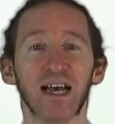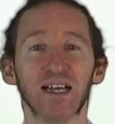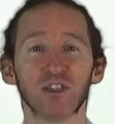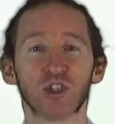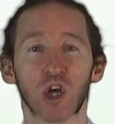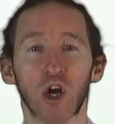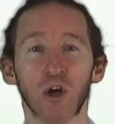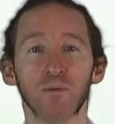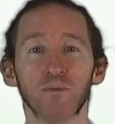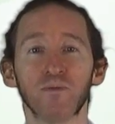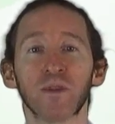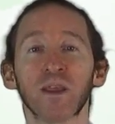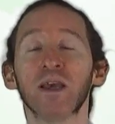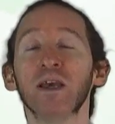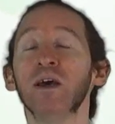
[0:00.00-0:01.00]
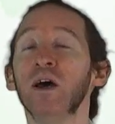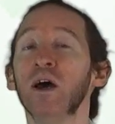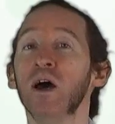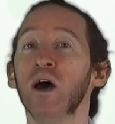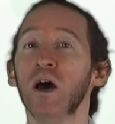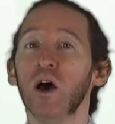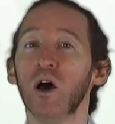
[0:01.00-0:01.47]
So
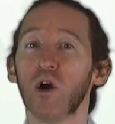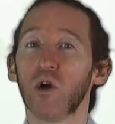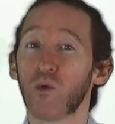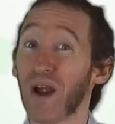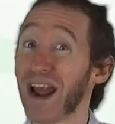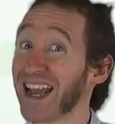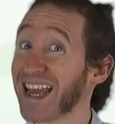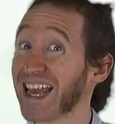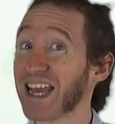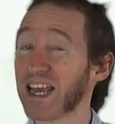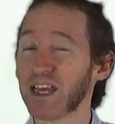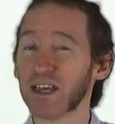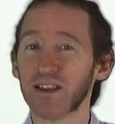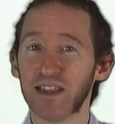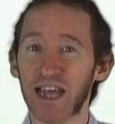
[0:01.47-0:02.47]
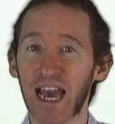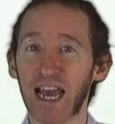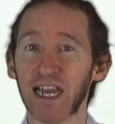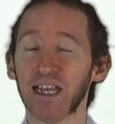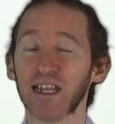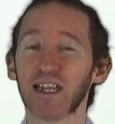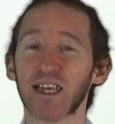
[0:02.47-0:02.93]
Reiki
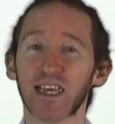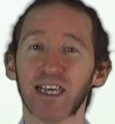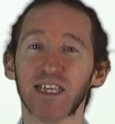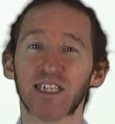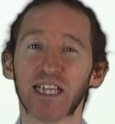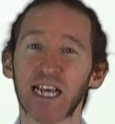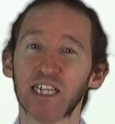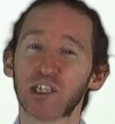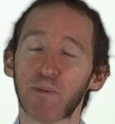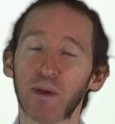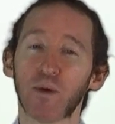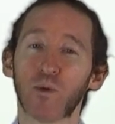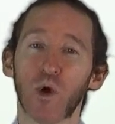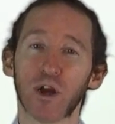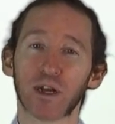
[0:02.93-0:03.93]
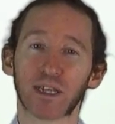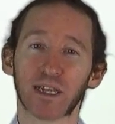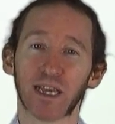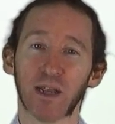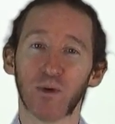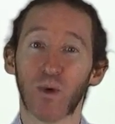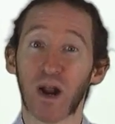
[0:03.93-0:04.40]
then, it tends to be worked
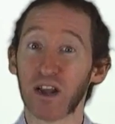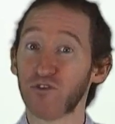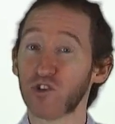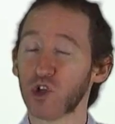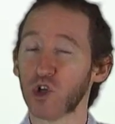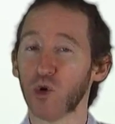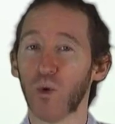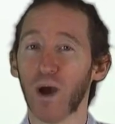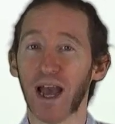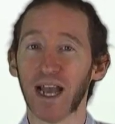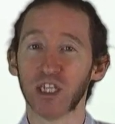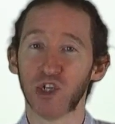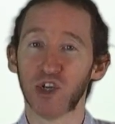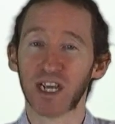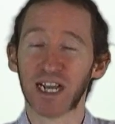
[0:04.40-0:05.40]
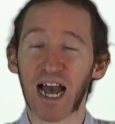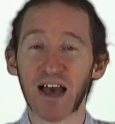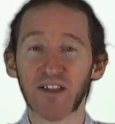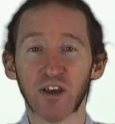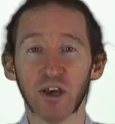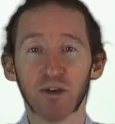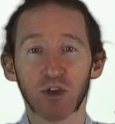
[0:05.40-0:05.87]
in one of two ways. You can
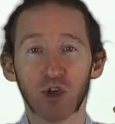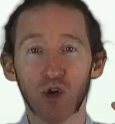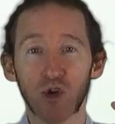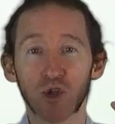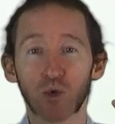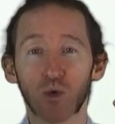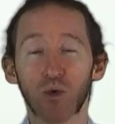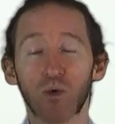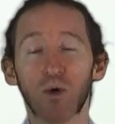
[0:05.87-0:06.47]
either use